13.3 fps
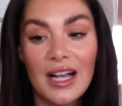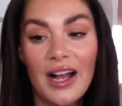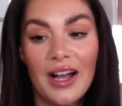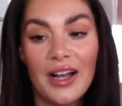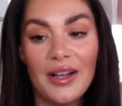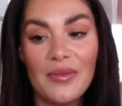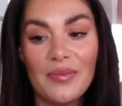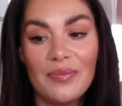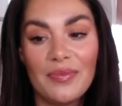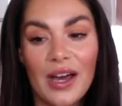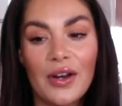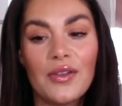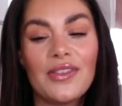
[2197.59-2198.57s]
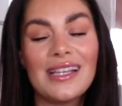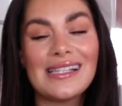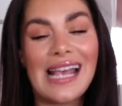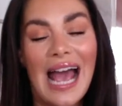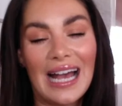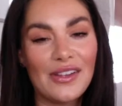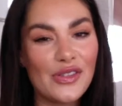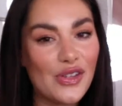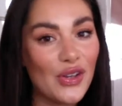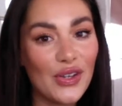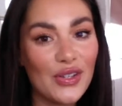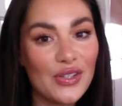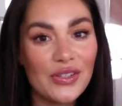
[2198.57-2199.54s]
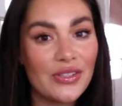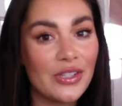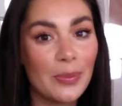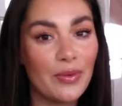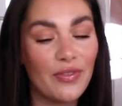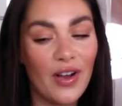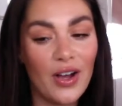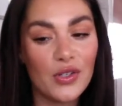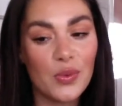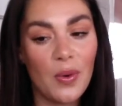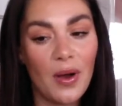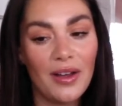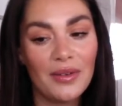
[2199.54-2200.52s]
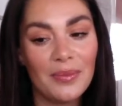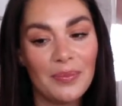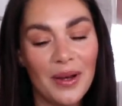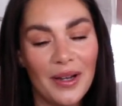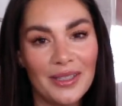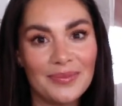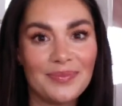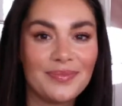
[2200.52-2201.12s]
I don't think it's as good as the Provage one, but